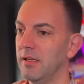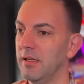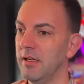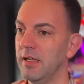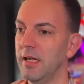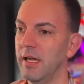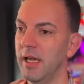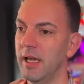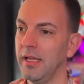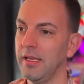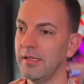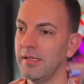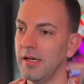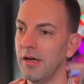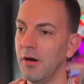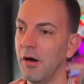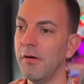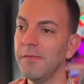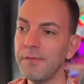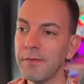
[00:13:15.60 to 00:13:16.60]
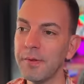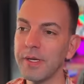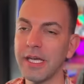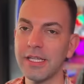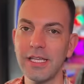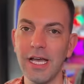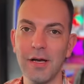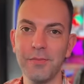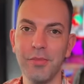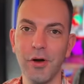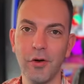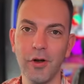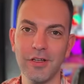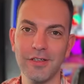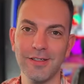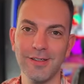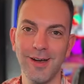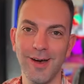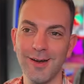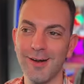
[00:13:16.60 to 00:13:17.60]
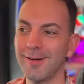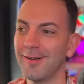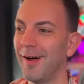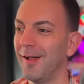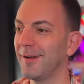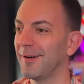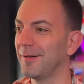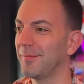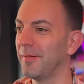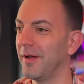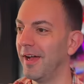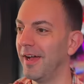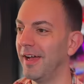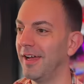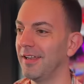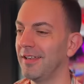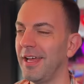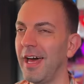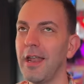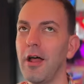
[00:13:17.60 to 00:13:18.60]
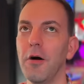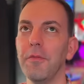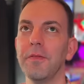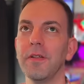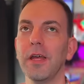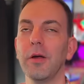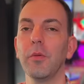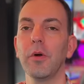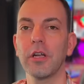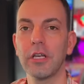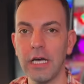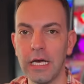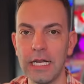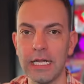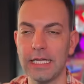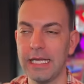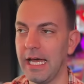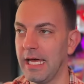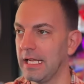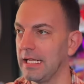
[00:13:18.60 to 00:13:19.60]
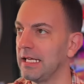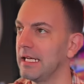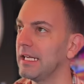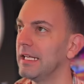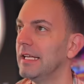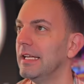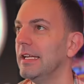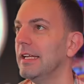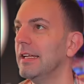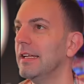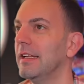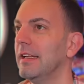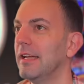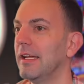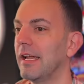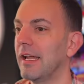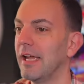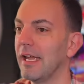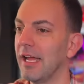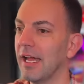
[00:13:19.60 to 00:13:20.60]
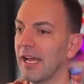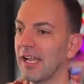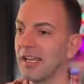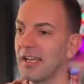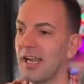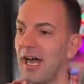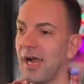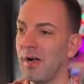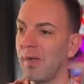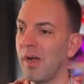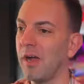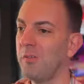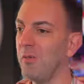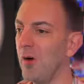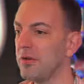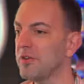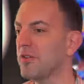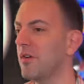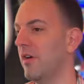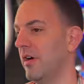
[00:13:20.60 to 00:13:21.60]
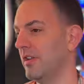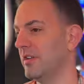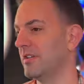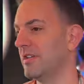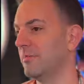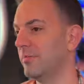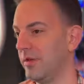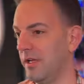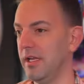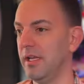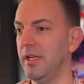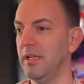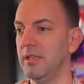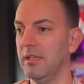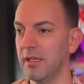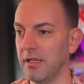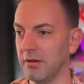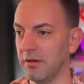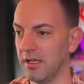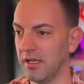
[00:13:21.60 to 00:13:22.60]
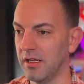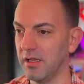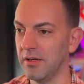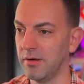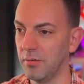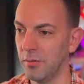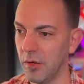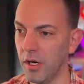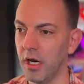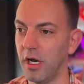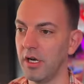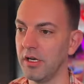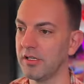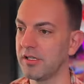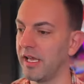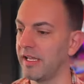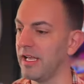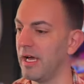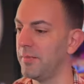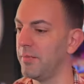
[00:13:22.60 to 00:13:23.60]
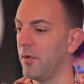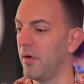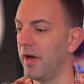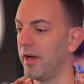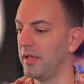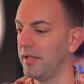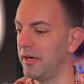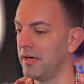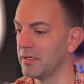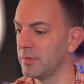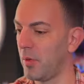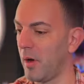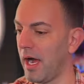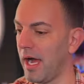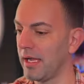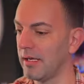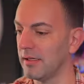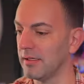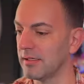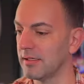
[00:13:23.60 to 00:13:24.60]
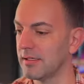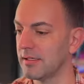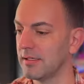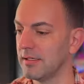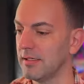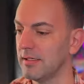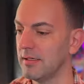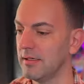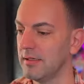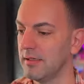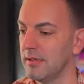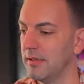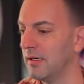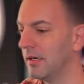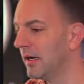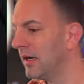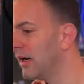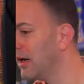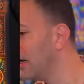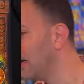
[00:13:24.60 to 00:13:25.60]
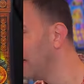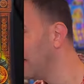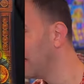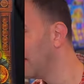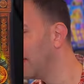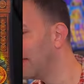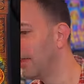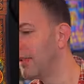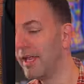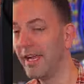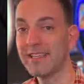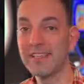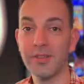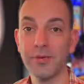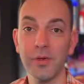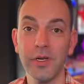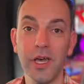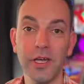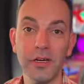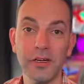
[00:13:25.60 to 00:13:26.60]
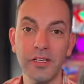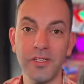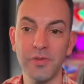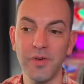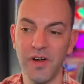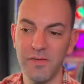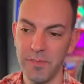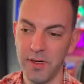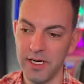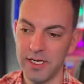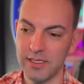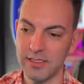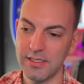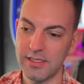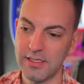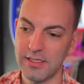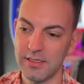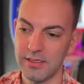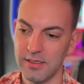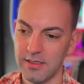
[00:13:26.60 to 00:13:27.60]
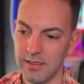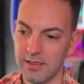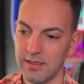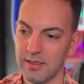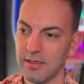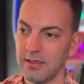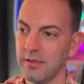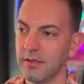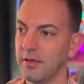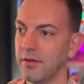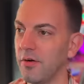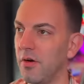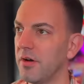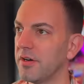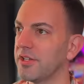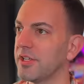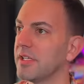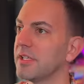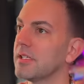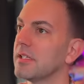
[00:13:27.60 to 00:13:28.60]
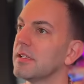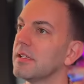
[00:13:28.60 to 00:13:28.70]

And uh, hopefully we get that bonus on the $100 bet. Not hopefully, we're going to get it. And I want most coins to be literally words at that point. There's wilds. That's 312 bucks. Gorgeous.